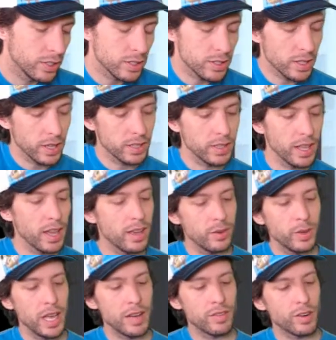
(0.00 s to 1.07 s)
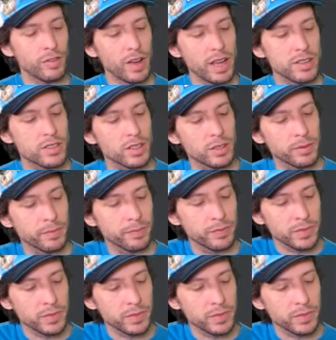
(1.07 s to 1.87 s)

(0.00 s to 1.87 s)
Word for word: just like that, we have our visor.